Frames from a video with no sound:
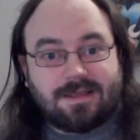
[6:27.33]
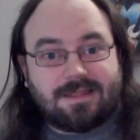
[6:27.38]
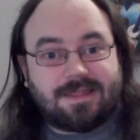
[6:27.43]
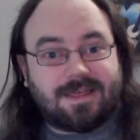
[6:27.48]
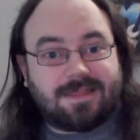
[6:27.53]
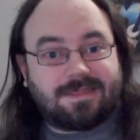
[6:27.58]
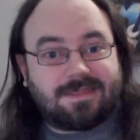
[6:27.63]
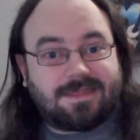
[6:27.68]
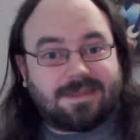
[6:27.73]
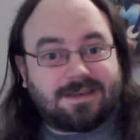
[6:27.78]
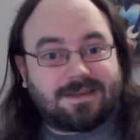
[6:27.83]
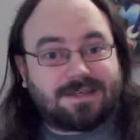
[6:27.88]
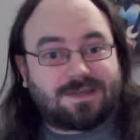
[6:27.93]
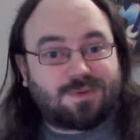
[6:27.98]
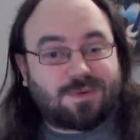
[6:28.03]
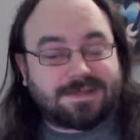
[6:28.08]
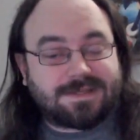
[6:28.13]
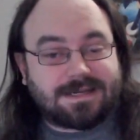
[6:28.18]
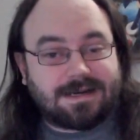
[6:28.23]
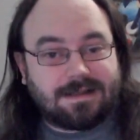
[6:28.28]
that this
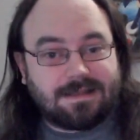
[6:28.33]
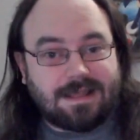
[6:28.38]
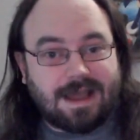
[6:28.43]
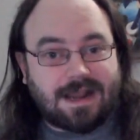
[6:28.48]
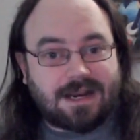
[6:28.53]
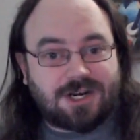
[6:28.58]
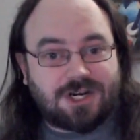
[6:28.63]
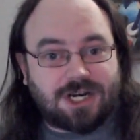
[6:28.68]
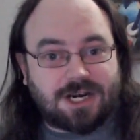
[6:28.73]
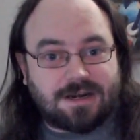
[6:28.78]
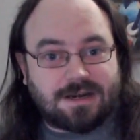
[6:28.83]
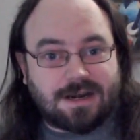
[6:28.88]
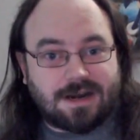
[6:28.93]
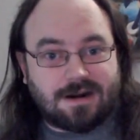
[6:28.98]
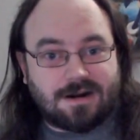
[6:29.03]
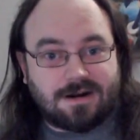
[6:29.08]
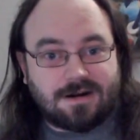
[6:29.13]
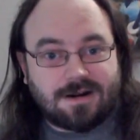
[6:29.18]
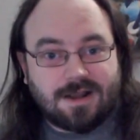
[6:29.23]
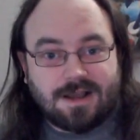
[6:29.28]
was an election
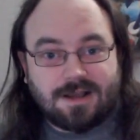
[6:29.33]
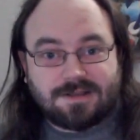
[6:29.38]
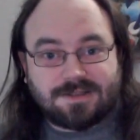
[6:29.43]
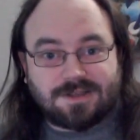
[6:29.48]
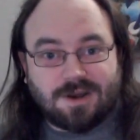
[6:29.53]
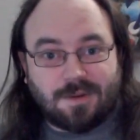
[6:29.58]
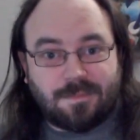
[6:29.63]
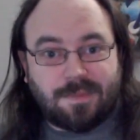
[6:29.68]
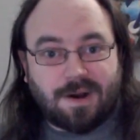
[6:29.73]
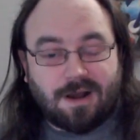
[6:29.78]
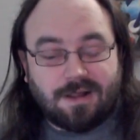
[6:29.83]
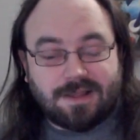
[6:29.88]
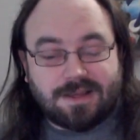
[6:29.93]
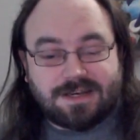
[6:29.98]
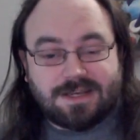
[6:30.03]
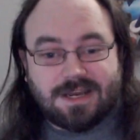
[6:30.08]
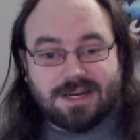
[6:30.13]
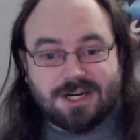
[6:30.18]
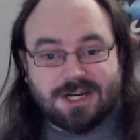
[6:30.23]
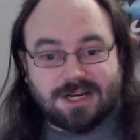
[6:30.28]
year, so
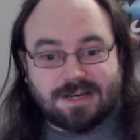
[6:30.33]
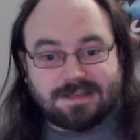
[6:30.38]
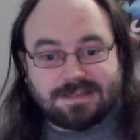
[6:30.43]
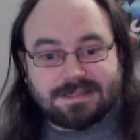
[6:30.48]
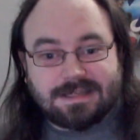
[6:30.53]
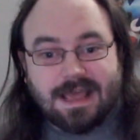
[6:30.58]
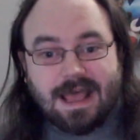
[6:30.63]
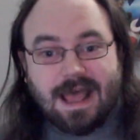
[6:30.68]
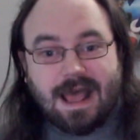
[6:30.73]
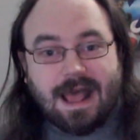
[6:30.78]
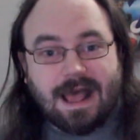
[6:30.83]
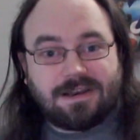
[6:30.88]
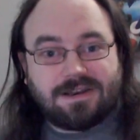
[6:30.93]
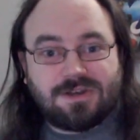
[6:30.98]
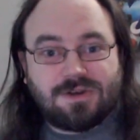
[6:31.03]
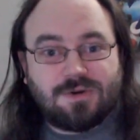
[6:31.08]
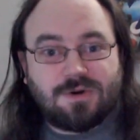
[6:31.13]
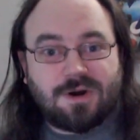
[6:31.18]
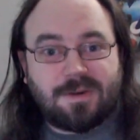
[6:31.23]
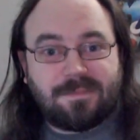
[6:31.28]
politicians had
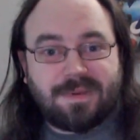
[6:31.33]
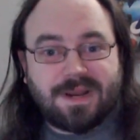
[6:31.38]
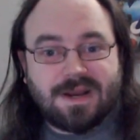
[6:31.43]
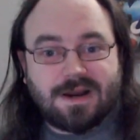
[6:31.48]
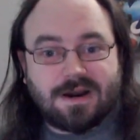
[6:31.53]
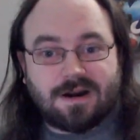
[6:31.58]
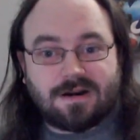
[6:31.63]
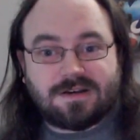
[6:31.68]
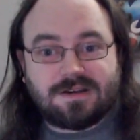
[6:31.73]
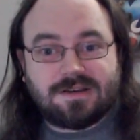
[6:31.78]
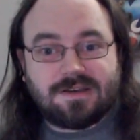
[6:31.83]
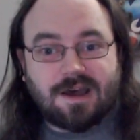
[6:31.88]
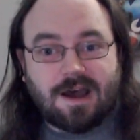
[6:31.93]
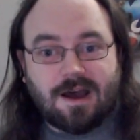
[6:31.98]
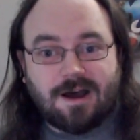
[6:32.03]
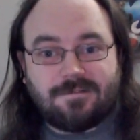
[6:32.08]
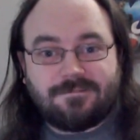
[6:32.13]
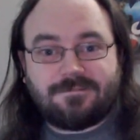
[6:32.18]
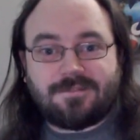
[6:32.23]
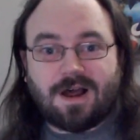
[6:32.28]
to appear
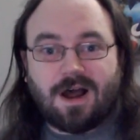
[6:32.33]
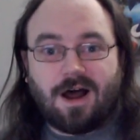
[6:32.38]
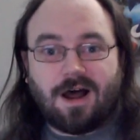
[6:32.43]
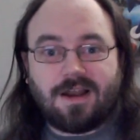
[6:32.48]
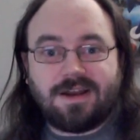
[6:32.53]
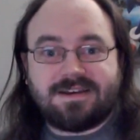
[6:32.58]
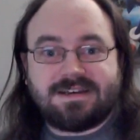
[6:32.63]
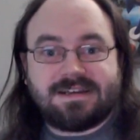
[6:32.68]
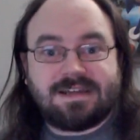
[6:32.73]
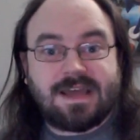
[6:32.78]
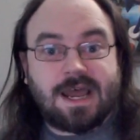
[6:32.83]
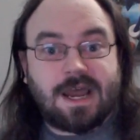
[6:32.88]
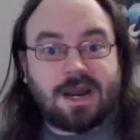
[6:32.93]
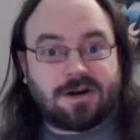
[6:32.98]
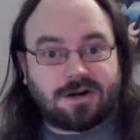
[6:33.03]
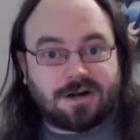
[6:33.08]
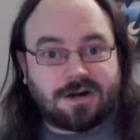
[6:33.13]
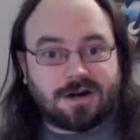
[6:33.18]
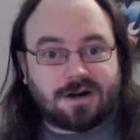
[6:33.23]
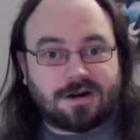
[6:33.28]
tough on
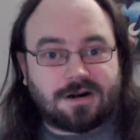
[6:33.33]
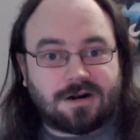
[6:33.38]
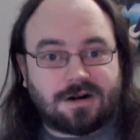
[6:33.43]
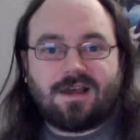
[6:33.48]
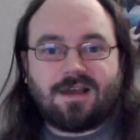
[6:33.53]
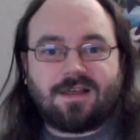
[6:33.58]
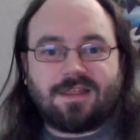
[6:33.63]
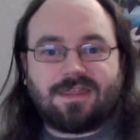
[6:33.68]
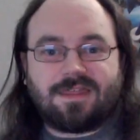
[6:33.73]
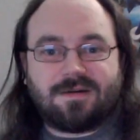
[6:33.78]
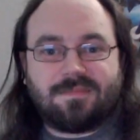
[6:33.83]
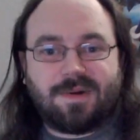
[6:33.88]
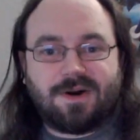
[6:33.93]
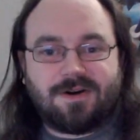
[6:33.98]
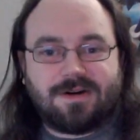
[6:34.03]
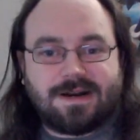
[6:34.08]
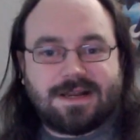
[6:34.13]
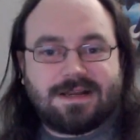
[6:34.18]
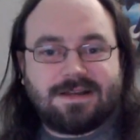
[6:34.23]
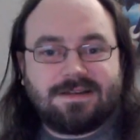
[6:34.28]
terror. The
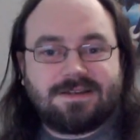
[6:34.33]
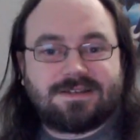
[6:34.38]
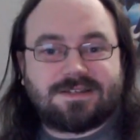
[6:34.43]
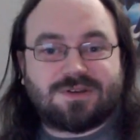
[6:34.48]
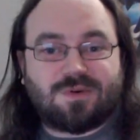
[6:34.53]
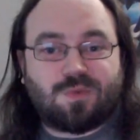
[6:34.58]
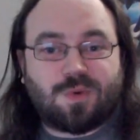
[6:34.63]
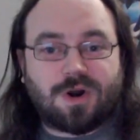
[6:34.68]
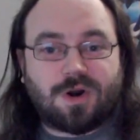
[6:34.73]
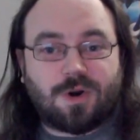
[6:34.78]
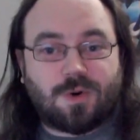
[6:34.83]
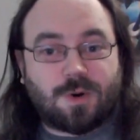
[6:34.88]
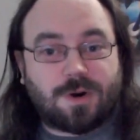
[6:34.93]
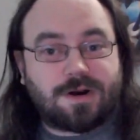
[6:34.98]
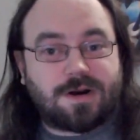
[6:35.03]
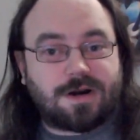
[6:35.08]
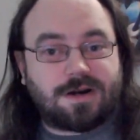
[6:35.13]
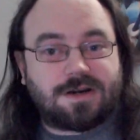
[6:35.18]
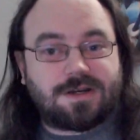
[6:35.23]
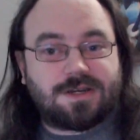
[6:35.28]
Marines were
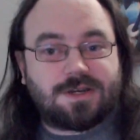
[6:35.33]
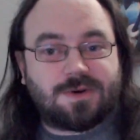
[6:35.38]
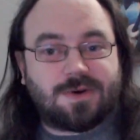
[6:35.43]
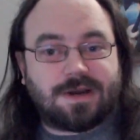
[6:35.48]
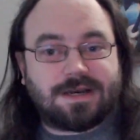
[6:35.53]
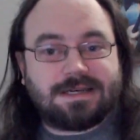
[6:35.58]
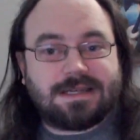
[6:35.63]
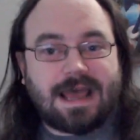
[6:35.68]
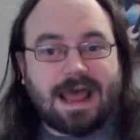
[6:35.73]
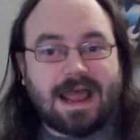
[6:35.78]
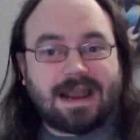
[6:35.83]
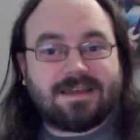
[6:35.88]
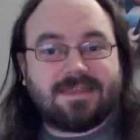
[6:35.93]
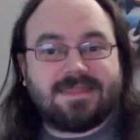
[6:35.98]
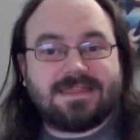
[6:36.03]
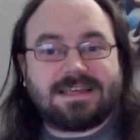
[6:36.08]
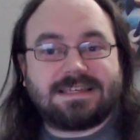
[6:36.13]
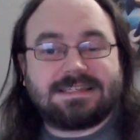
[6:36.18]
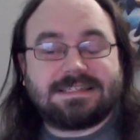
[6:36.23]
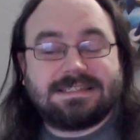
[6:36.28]
ordered to attack
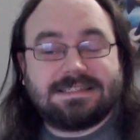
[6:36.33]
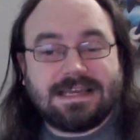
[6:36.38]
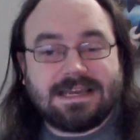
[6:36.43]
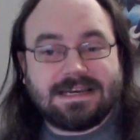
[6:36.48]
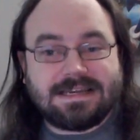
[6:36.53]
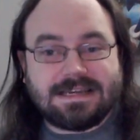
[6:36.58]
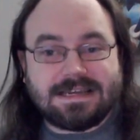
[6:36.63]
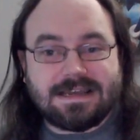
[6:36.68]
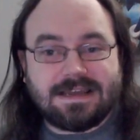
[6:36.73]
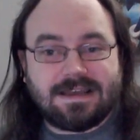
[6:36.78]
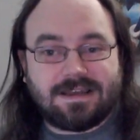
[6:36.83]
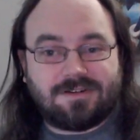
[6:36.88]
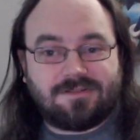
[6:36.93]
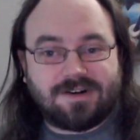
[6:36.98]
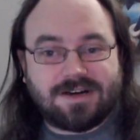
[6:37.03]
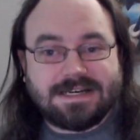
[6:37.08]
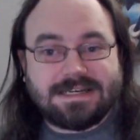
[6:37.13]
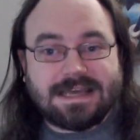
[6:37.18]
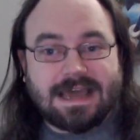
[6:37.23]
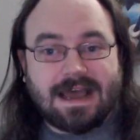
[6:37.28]
the city in
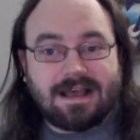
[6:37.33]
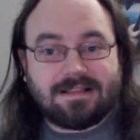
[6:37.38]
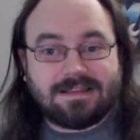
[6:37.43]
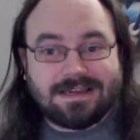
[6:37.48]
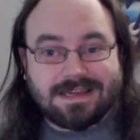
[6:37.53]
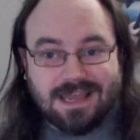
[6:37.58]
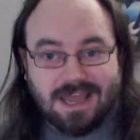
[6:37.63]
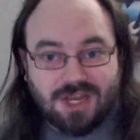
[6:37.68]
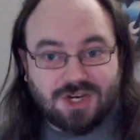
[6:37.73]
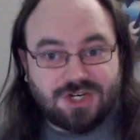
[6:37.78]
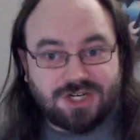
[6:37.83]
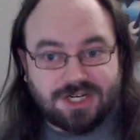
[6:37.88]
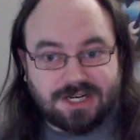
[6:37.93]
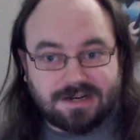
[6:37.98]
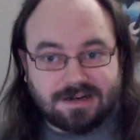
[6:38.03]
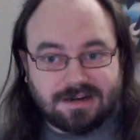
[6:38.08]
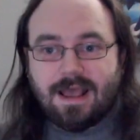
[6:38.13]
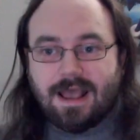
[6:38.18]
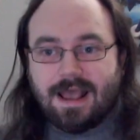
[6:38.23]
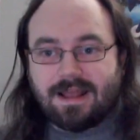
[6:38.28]

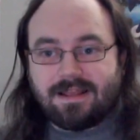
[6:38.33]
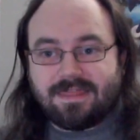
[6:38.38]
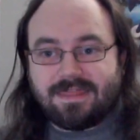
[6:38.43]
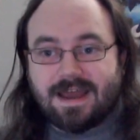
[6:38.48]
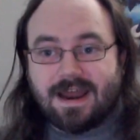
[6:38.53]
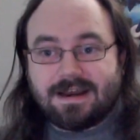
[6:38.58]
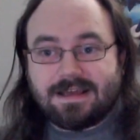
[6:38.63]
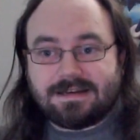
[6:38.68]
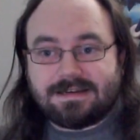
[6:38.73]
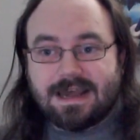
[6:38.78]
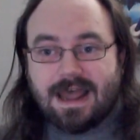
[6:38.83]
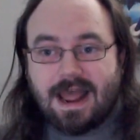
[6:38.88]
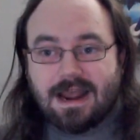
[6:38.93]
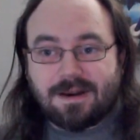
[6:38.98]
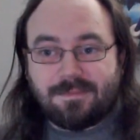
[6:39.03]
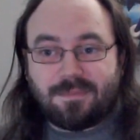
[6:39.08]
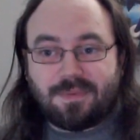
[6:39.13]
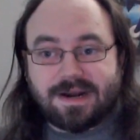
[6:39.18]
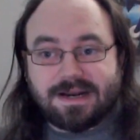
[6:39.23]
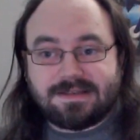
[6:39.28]
retaliation. And that
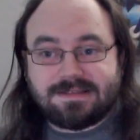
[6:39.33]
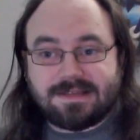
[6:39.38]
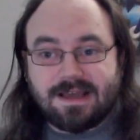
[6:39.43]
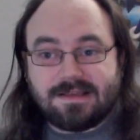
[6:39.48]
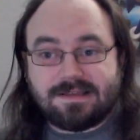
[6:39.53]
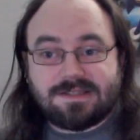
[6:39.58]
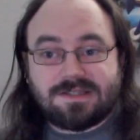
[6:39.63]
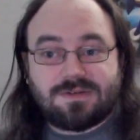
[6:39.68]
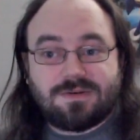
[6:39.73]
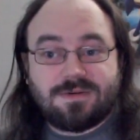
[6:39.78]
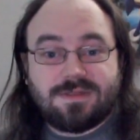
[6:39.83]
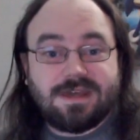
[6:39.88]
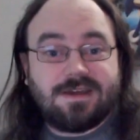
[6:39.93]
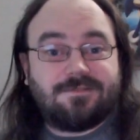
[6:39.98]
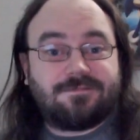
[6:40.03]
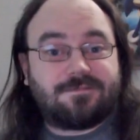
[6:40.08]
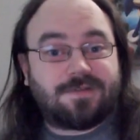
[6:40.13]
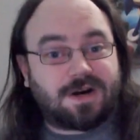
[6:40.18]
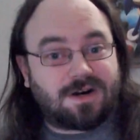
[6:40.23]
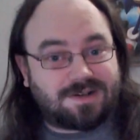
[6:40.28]
attack brings us to the
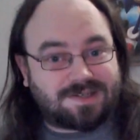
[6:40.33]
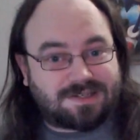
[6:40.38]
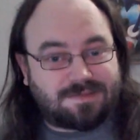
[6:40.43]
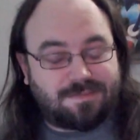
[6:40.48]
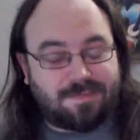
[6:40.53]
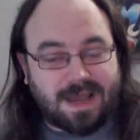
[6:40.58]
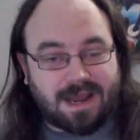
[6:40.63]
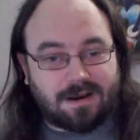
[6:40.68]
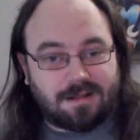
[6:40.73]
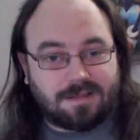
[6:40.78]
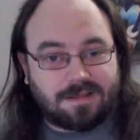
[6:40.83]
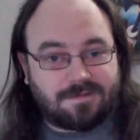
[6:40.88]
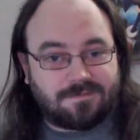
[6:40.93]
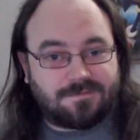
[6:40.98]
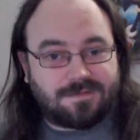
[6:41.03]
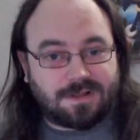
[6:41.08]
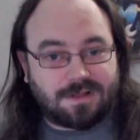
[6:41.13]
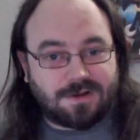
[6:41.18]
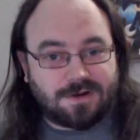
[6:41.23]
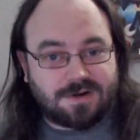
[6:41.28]
First Battle of
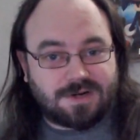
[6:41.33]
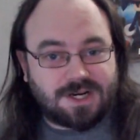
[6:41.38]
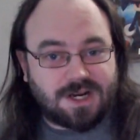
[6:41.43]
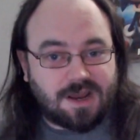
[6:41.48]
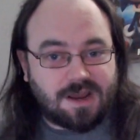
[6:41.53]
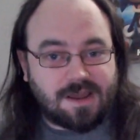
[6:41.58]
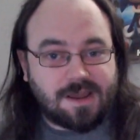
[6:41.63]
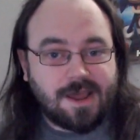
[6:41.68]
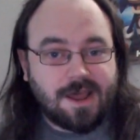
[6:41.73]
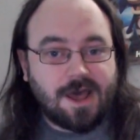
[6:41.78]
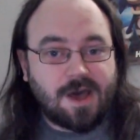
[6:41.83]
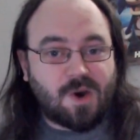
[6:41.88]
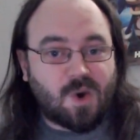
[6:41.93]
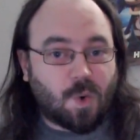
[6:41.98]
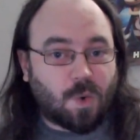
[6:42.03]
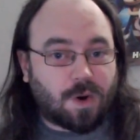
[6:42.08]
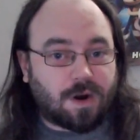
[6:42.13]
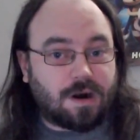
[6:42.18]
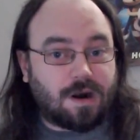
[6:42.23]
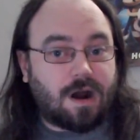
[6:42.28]
Fallujah,
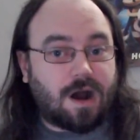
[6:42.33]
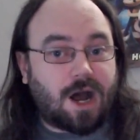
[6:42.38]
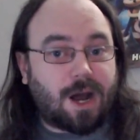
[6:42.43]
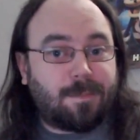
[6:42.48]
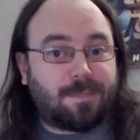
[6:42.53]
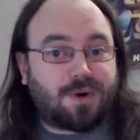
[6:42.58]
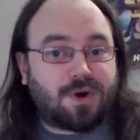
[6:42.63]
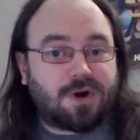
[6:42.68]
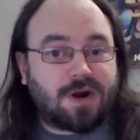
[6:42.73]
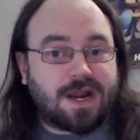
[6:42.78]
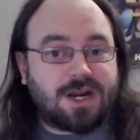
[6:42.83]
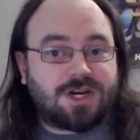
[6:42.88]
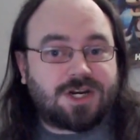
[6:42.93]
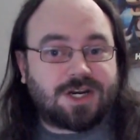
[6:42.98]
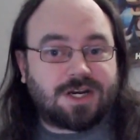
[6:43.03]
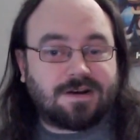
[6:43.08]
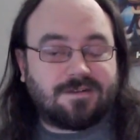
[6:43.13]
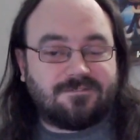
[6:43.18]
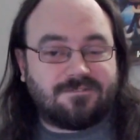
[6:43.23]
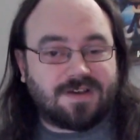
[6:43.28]
or
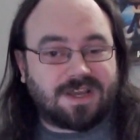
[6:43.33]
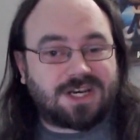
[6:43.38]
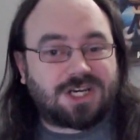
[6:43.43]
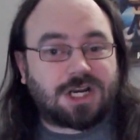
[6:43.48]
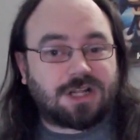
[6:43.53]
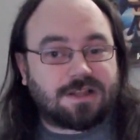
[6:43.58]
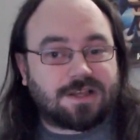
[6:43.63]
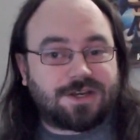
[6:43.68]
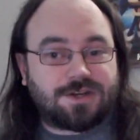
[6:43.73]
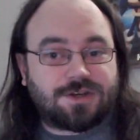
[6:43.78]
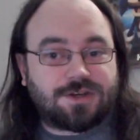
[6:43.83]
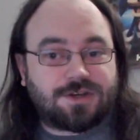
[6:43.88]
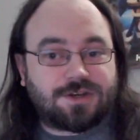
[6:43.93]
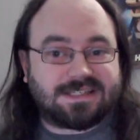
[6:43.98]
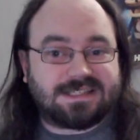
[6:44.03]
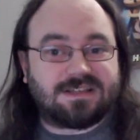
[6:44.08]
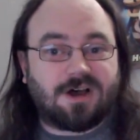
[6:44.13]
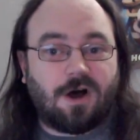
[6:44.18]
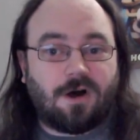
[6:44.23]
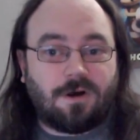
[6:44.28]
Operation Vigilant
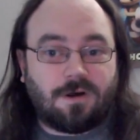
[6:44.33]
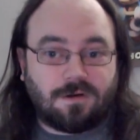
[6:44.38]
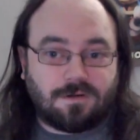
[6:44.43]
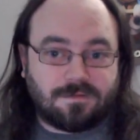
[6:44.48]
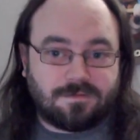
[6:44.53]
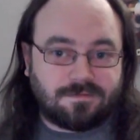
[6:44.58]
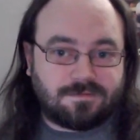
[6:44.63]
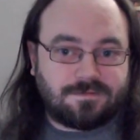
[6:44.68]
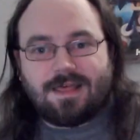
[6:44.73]
Resolve.